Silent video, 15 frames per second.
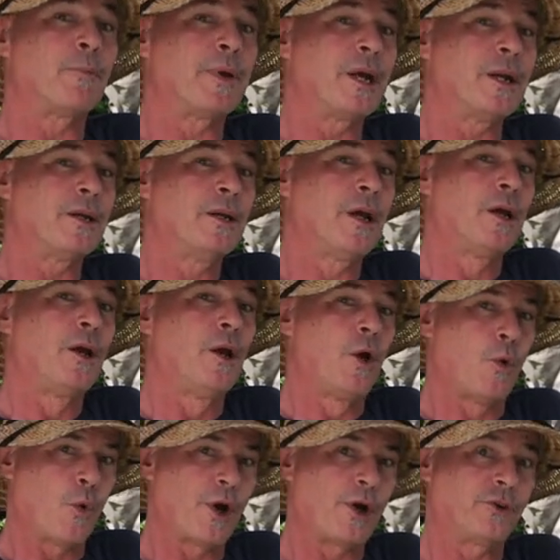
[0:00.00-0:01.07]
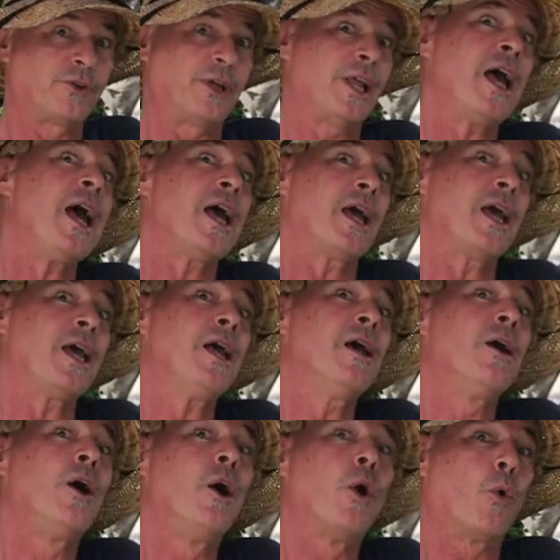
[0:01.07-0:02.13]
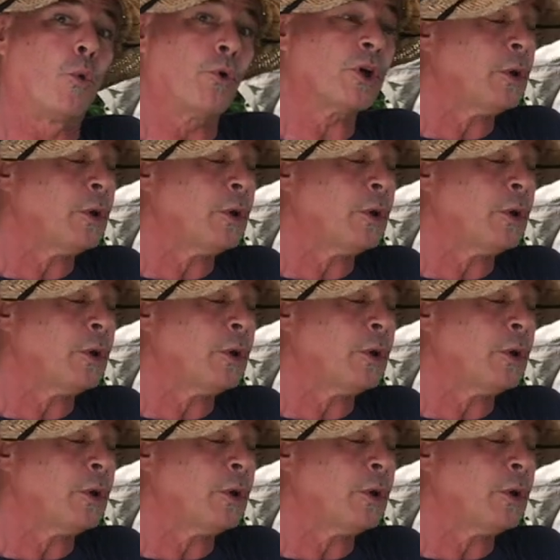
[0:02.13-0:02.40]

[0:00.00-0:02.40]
Beam, where today we're